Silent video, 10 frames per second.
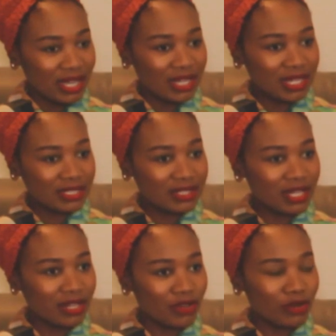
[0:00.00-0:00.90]
and I still
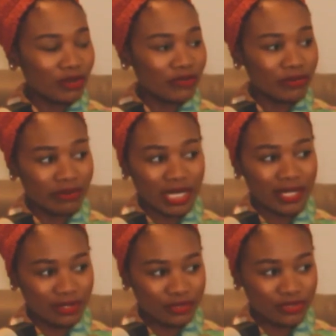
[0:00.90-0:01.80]
had a lot of
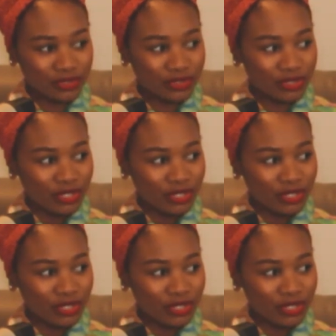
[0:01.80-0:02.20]
rage.